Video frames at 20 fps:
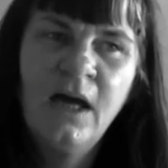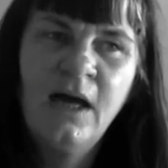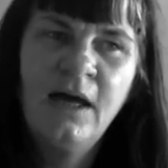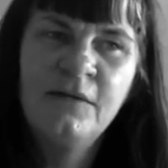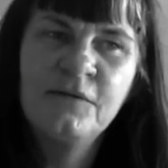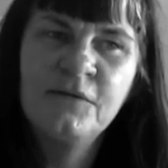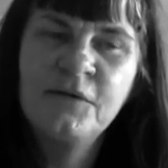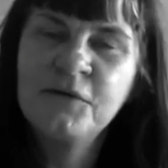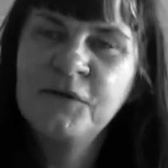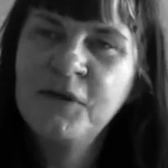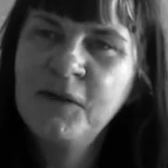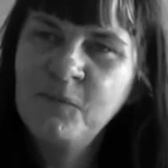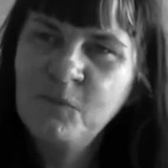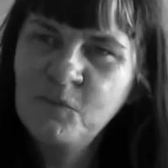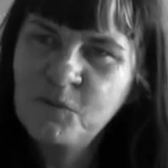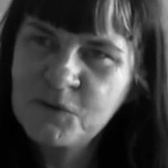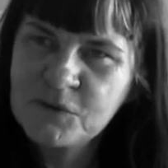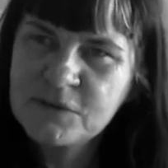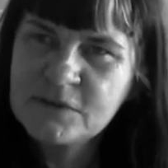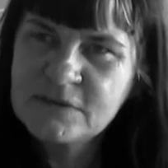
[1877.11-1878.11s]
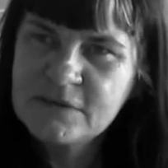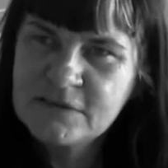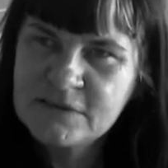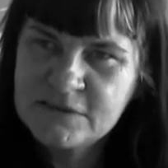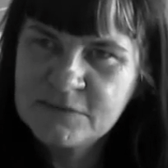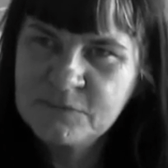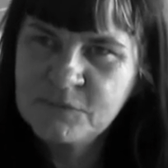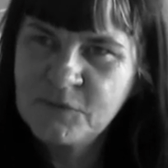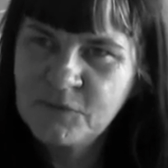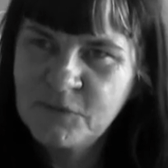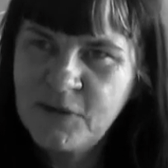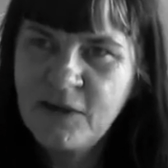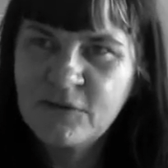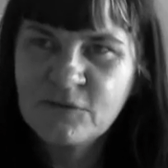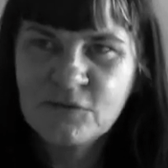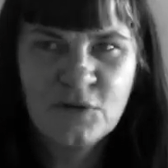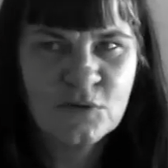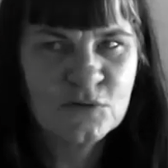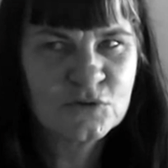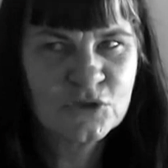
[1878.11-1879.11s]
and the network system that our
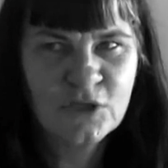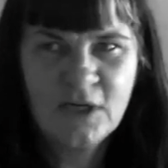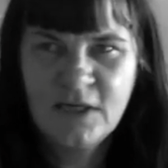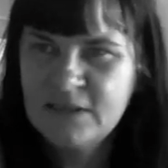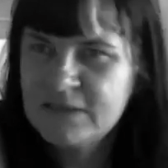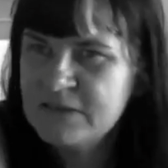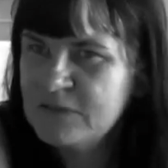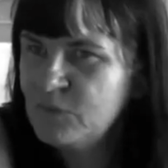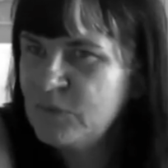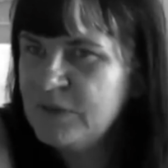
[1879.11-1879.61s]
culture has.